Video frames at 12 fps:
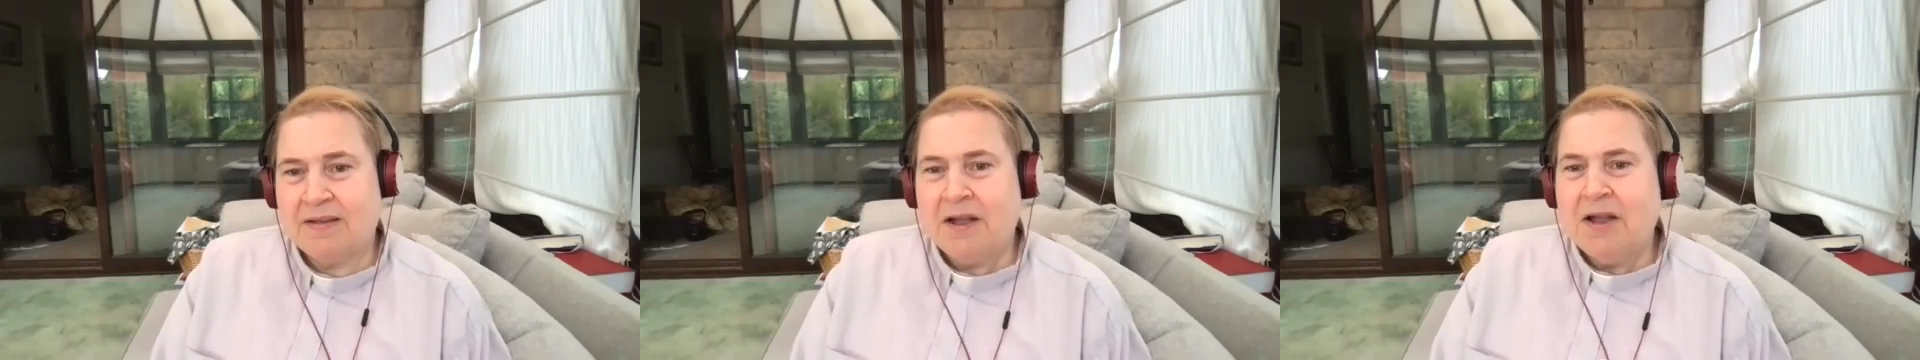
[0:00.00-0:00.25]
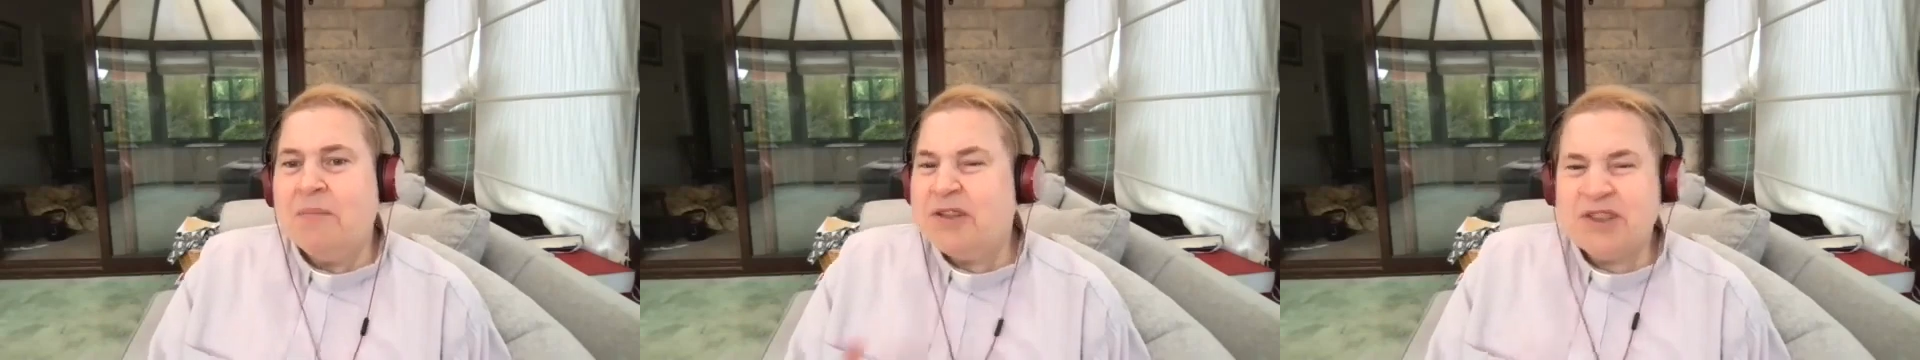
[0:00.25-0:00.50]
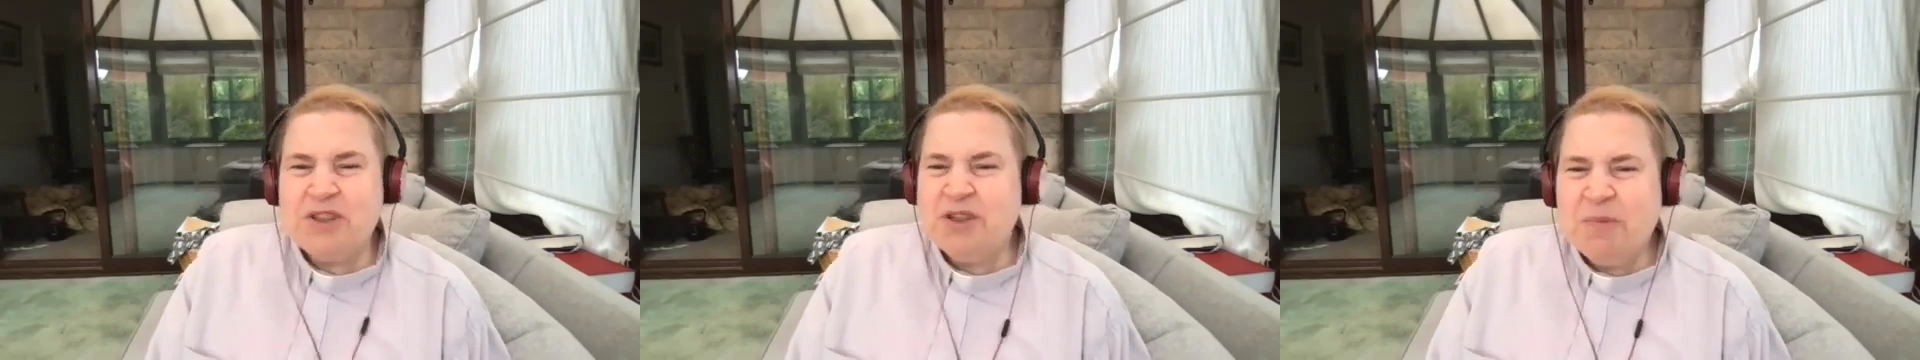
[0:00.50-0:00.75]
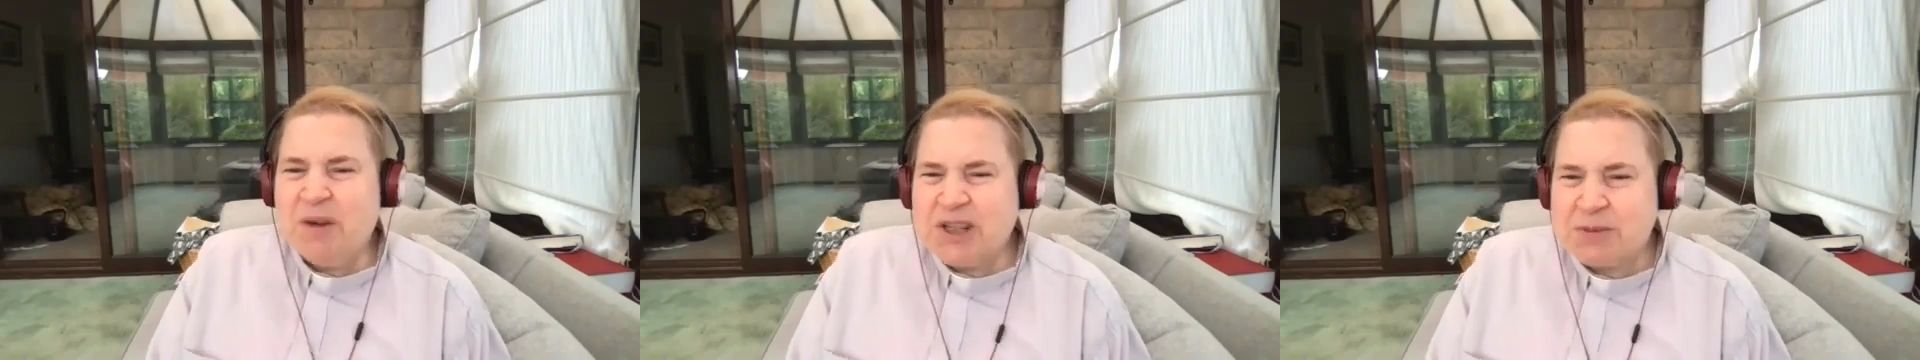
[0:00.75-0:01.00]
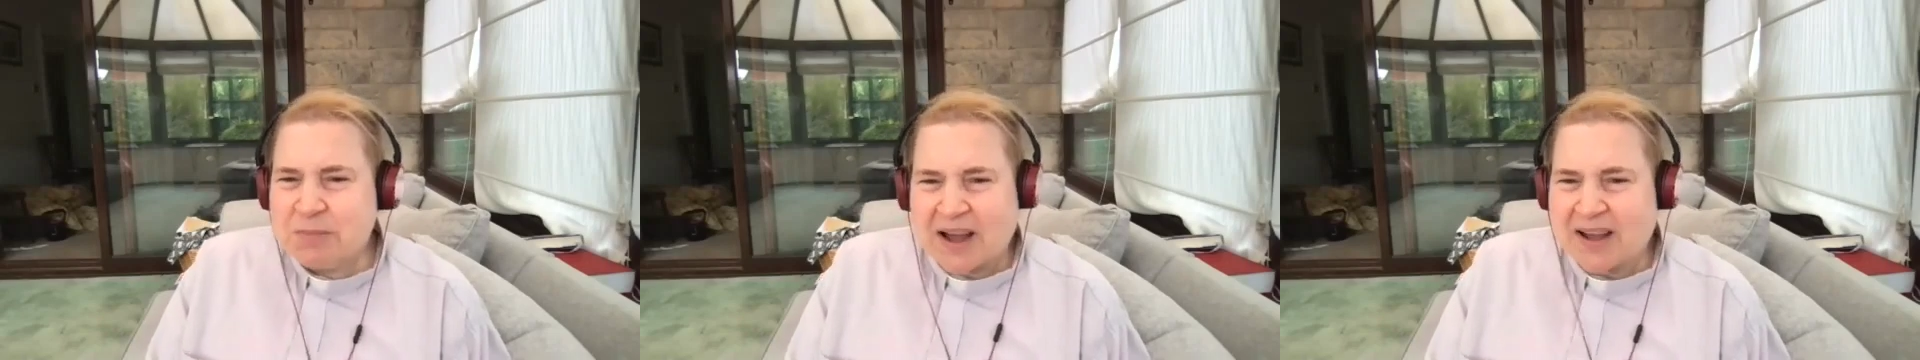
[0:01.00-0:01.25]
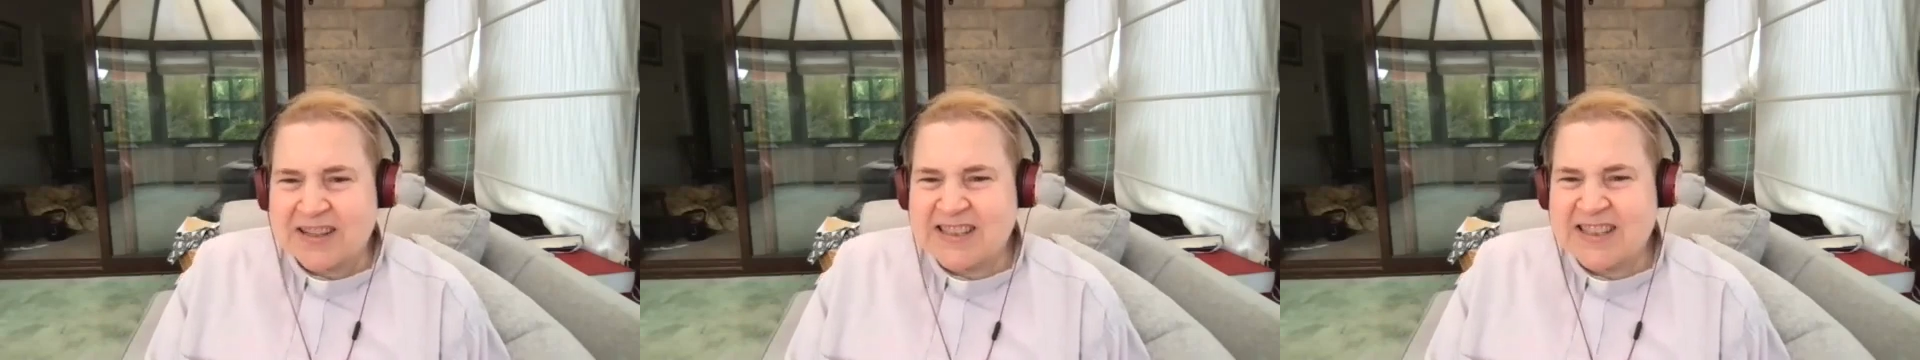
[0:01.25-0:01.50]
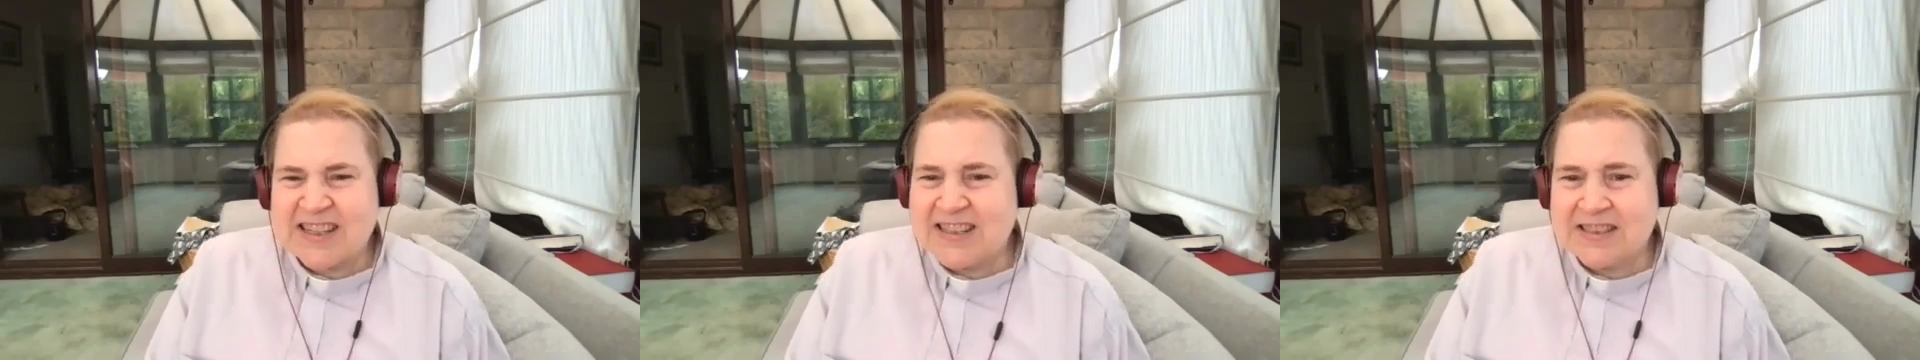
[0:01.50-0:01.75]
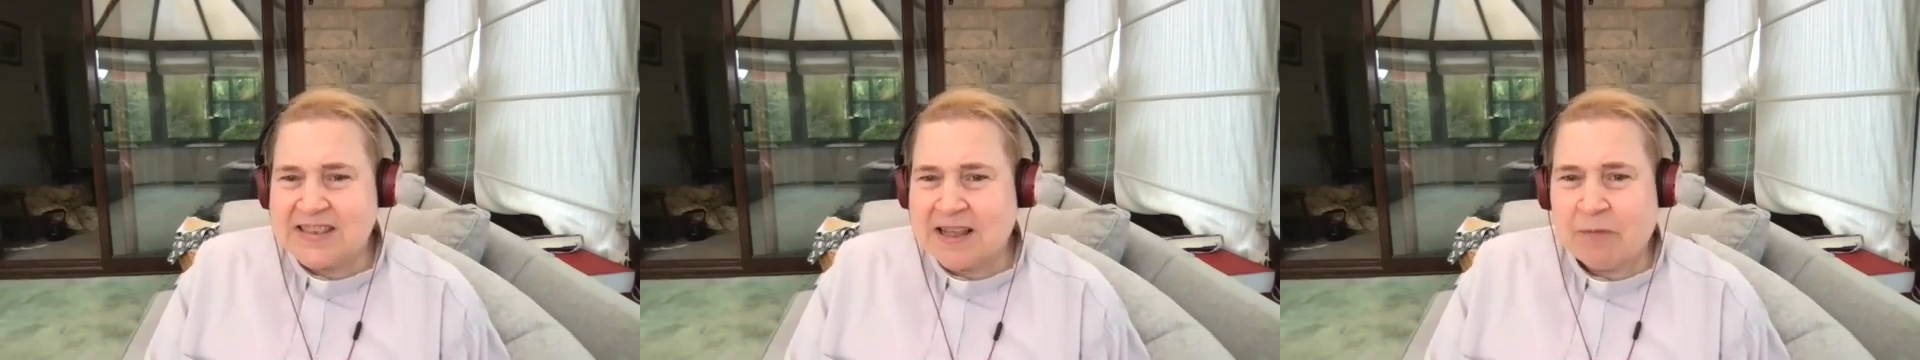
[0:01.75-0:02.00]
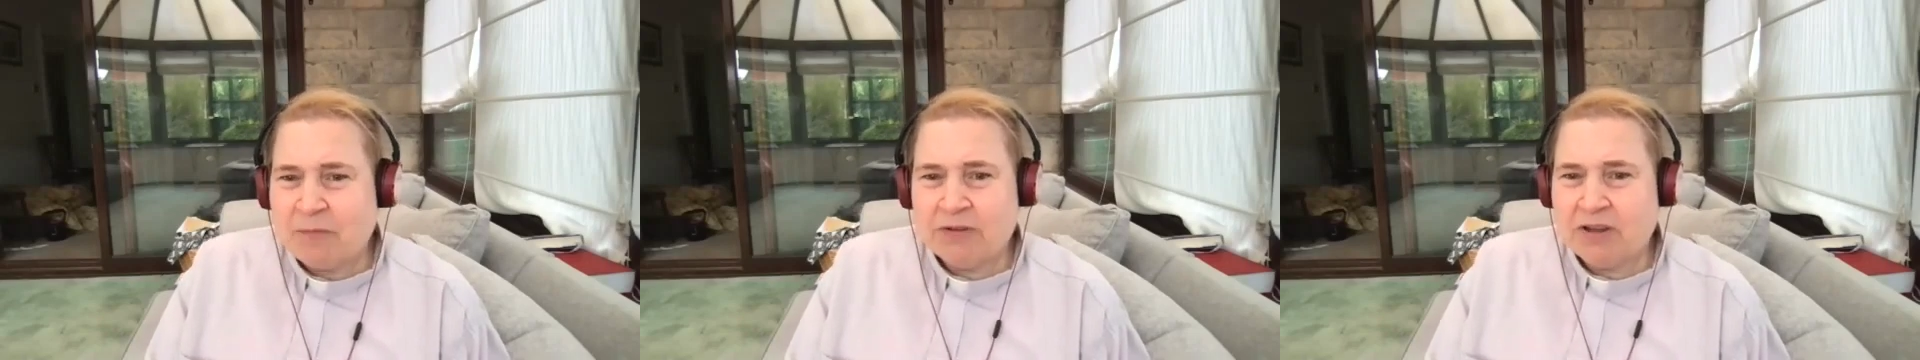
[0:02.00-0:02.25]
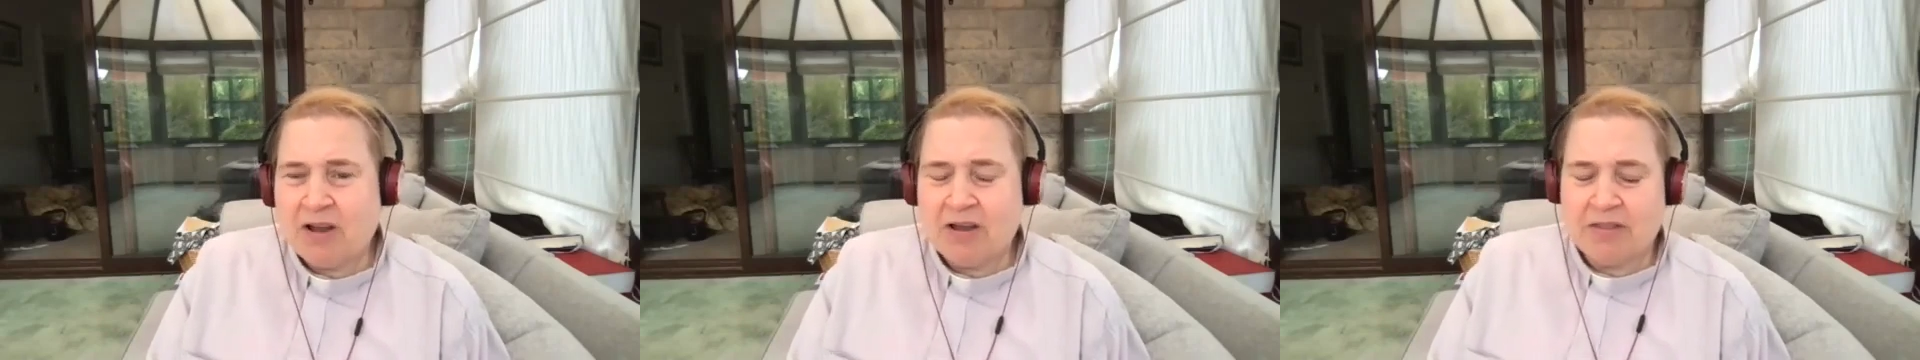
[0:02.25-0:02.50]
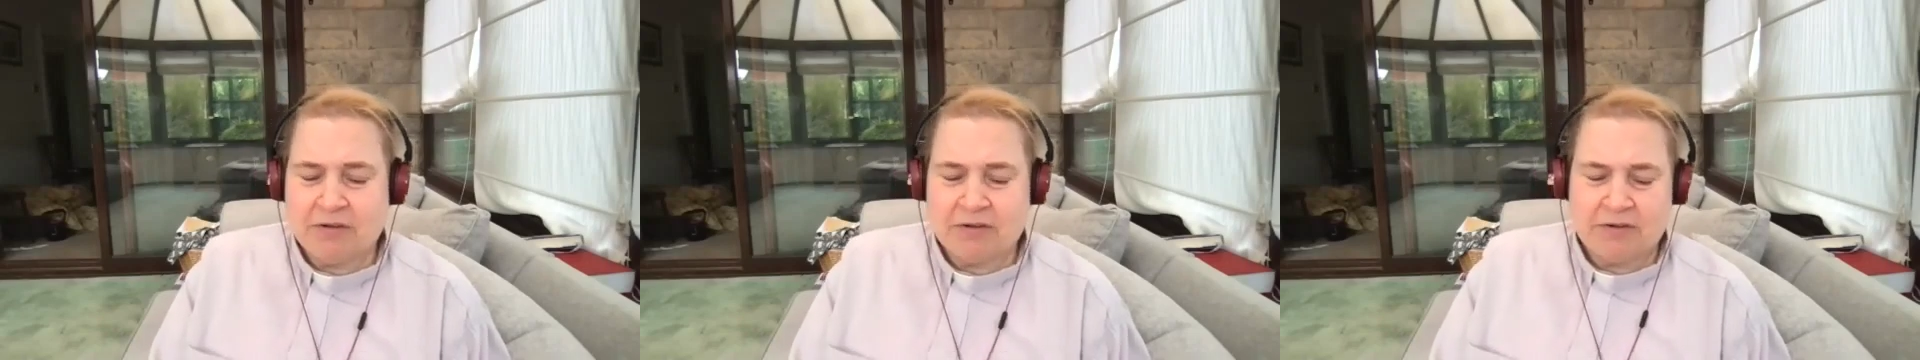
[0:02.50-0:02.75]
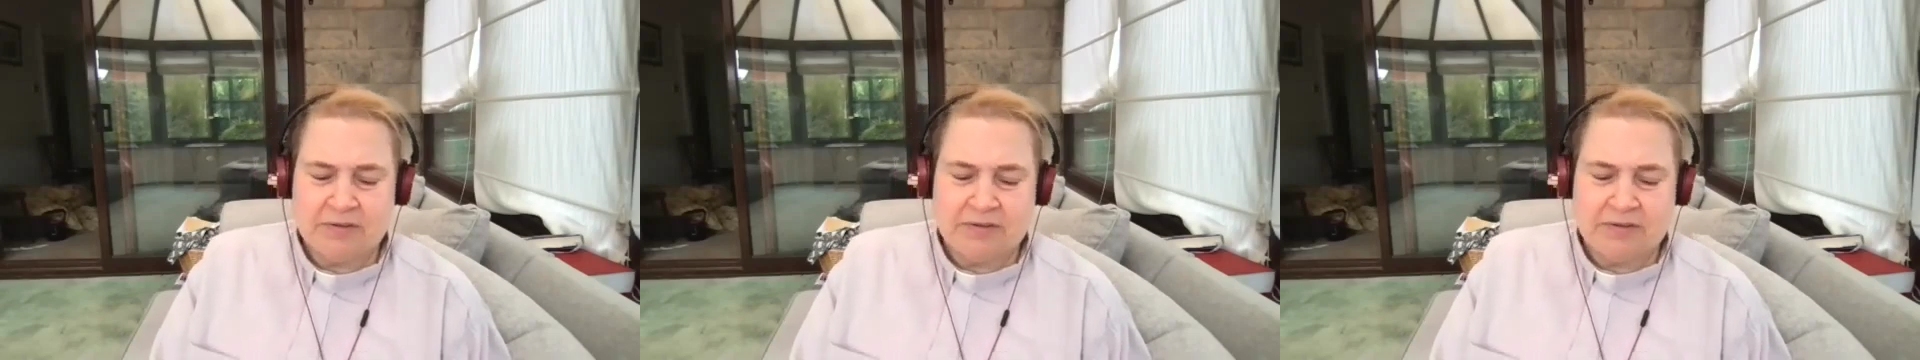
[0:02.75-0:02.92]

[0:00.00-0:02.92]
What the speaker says: But too much modesty isn't helpful either.